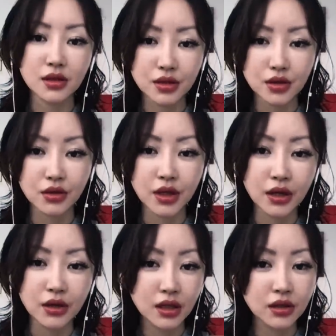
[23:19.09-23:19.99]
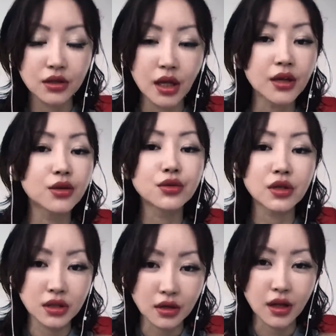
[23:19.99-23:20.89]
So they need they use
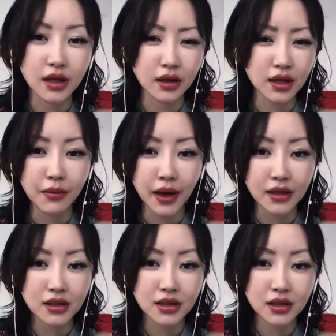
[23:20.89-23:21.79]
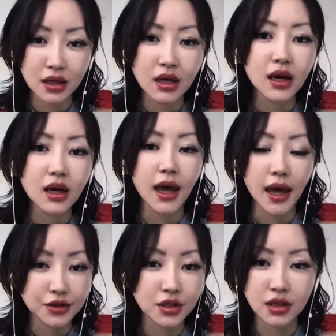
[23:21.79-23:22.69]
this, uh, like inmates and